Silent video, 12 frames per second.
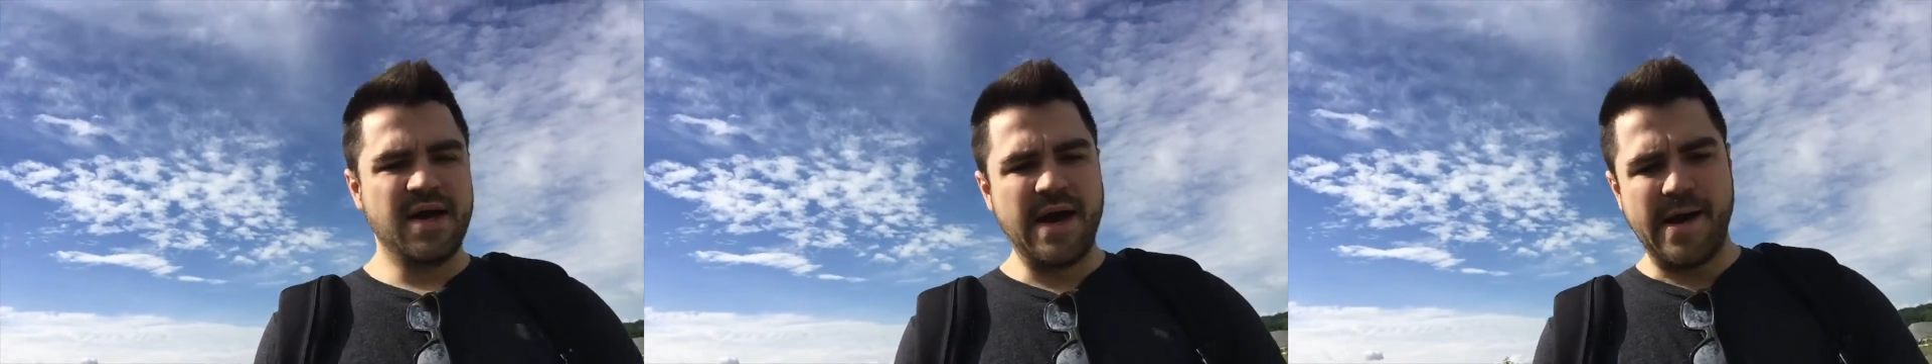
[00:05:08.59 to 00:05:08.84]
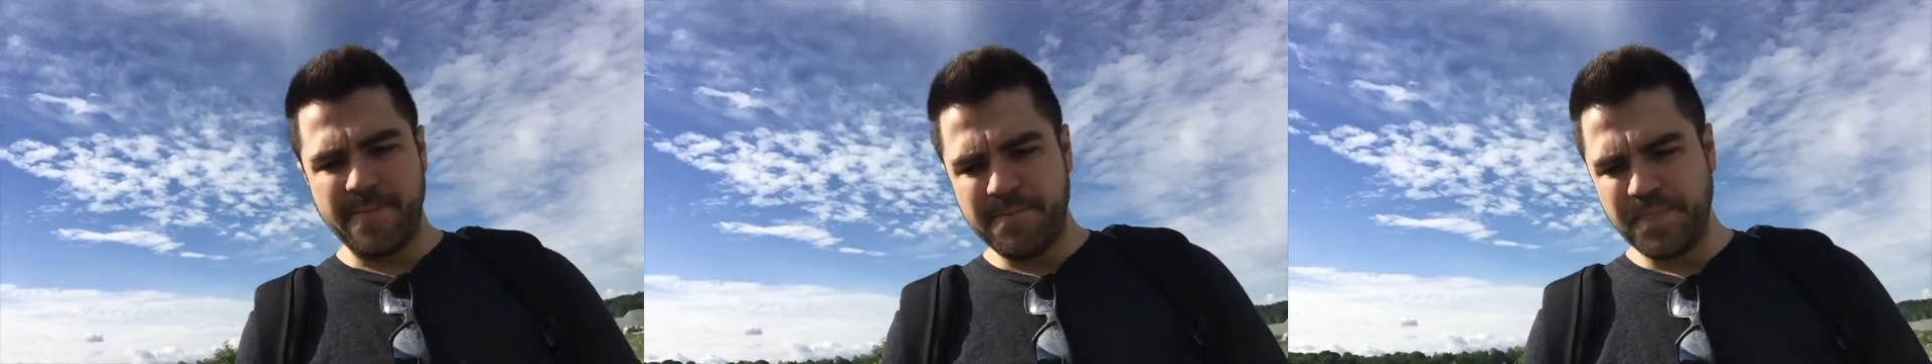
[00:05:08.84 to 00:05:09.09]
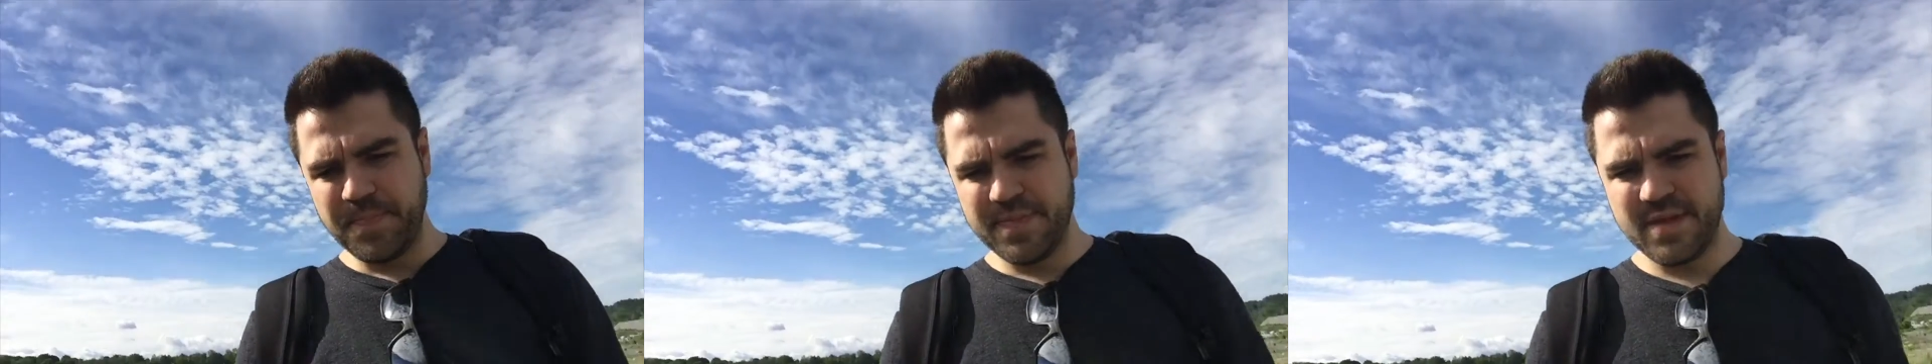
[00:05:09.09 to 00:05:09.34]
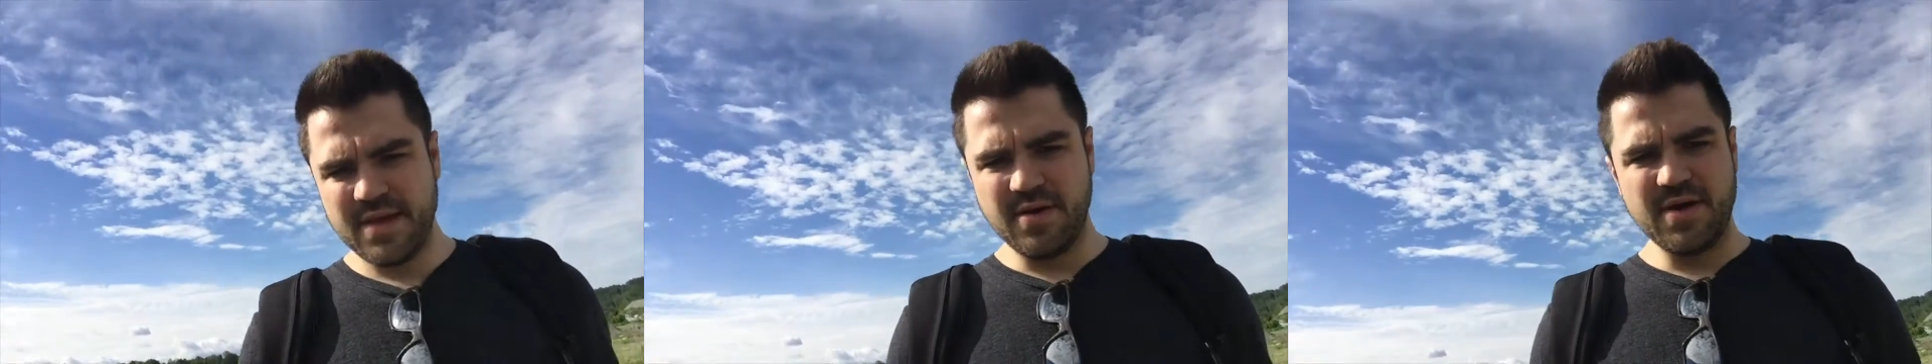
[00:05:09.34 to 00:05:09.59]

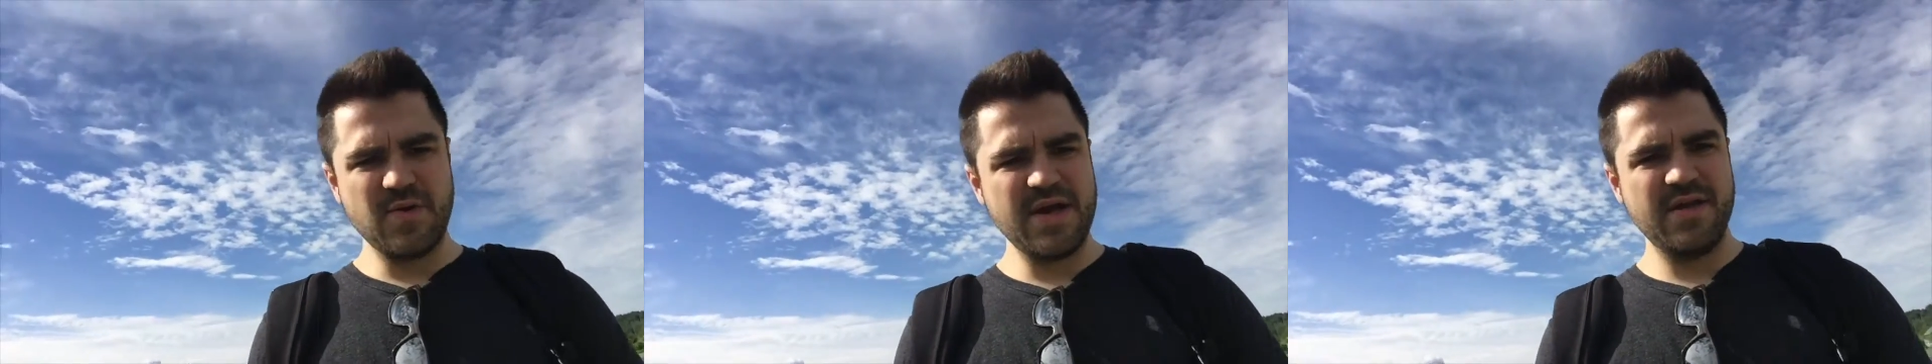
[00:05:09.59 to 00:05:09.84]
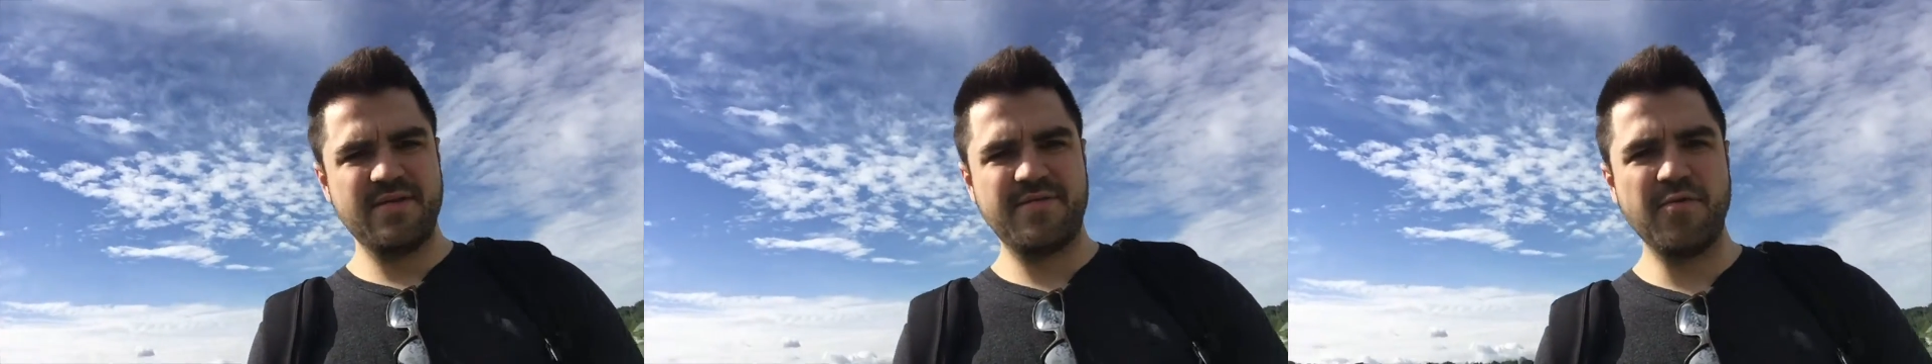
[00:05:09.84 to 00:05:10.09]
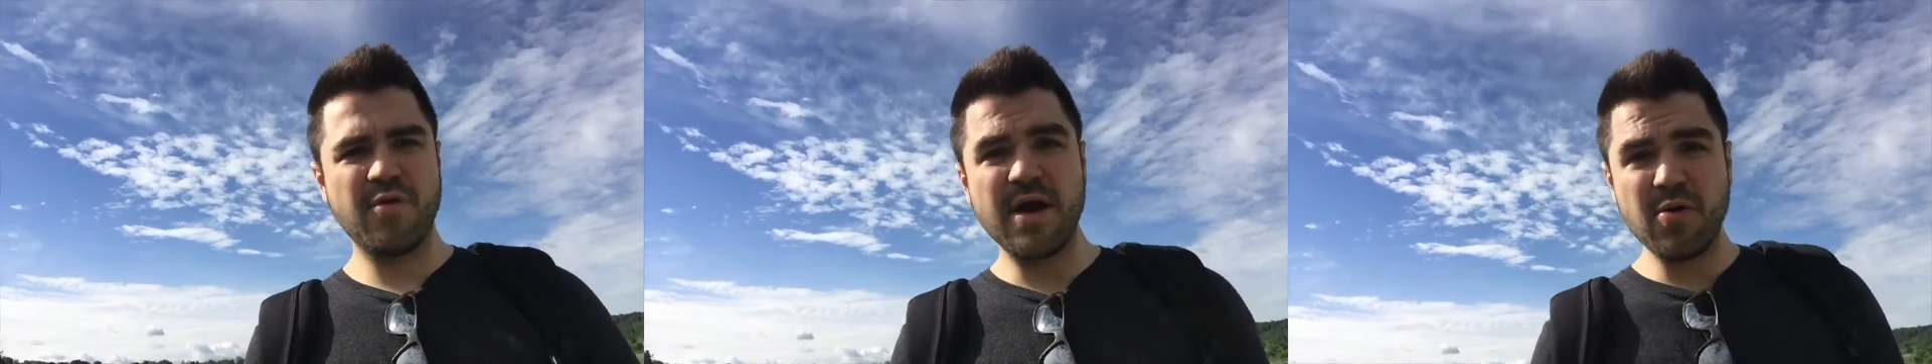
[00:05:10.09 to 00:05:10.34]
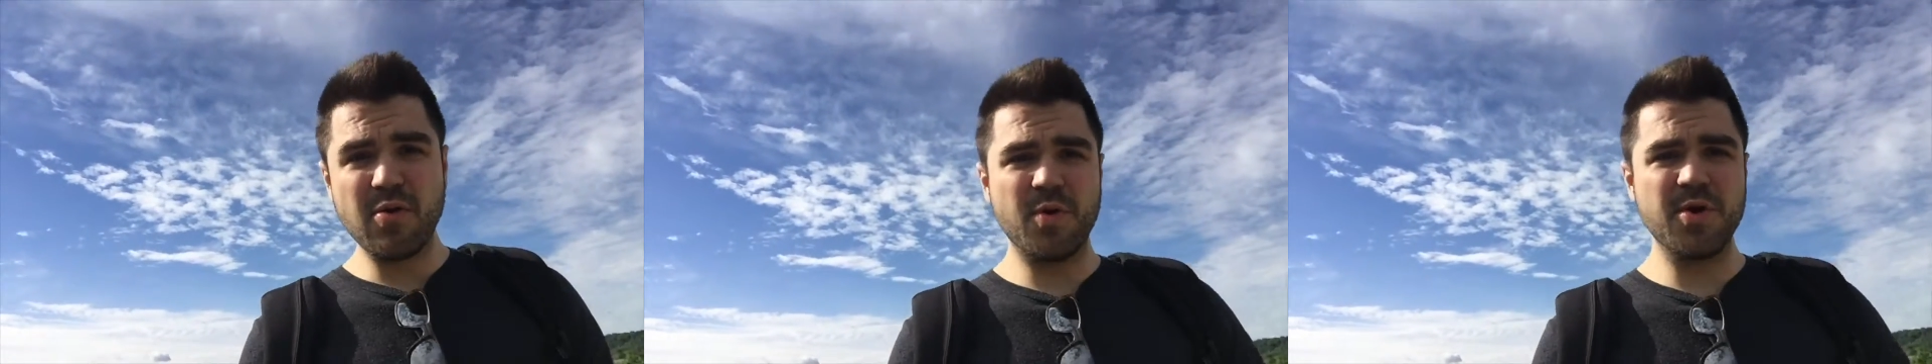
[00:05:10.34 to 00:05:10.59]
I read 4
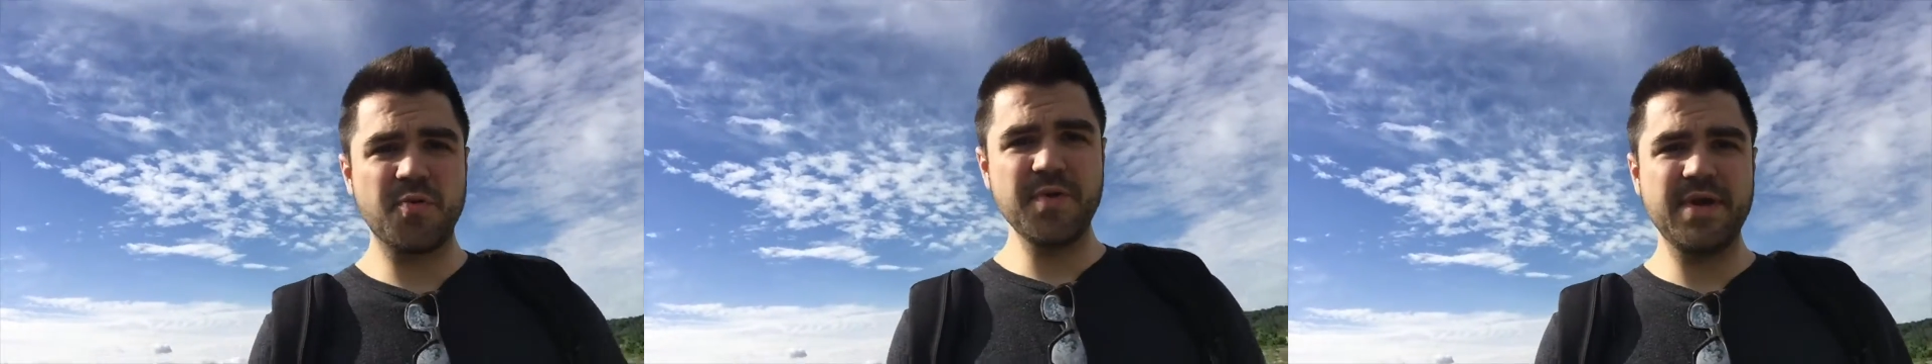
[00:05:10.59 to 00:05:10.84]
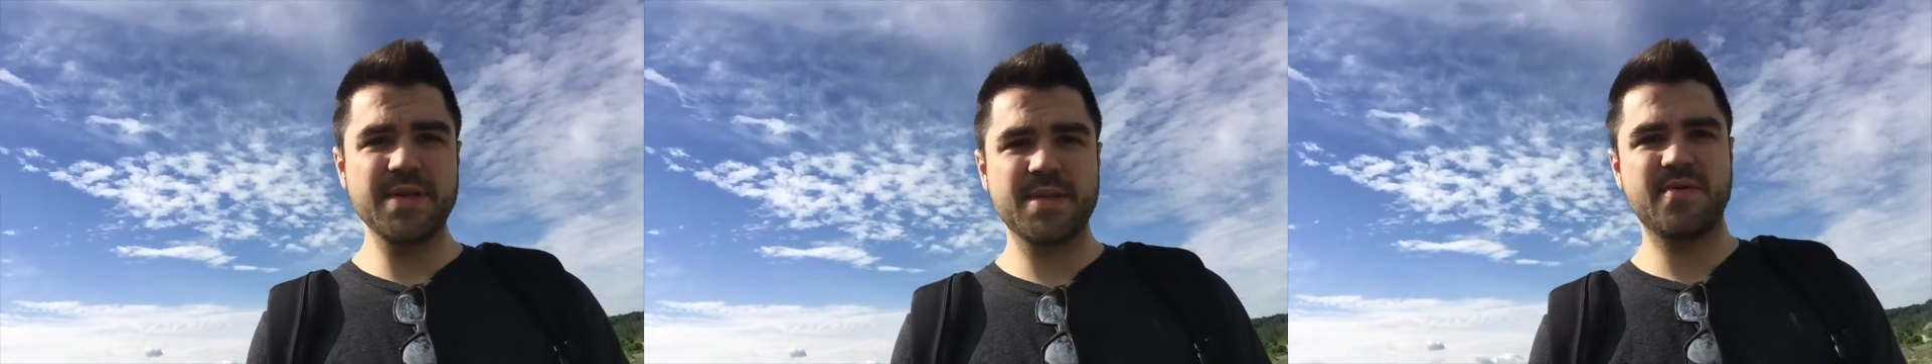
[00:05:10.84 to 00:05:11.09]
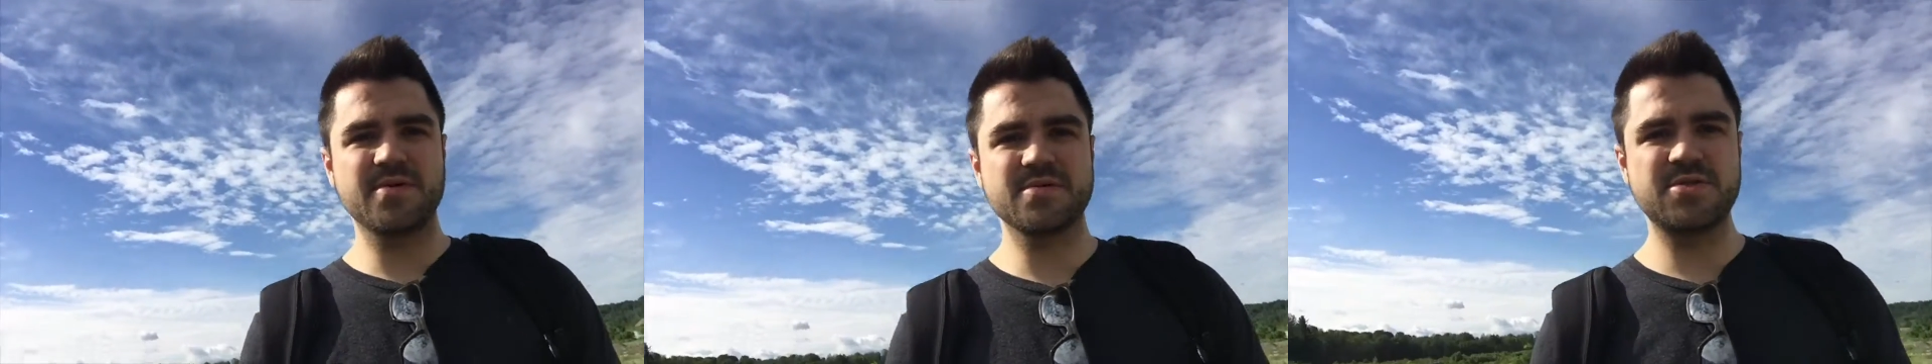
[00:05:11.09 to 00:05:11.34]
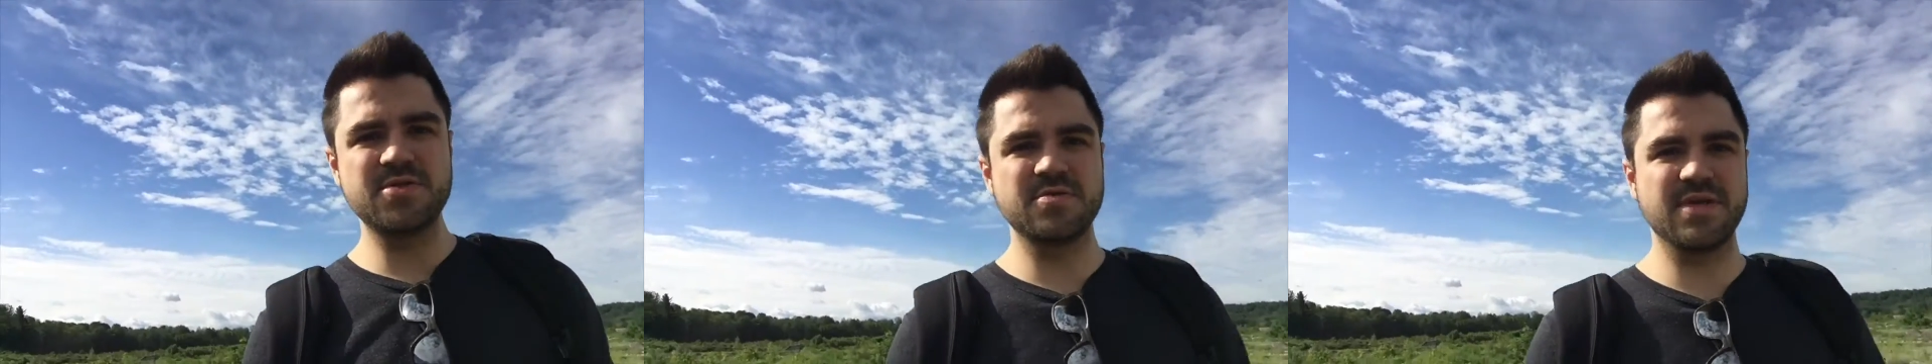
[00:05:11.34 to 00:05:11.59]
Hour Work Week as well too.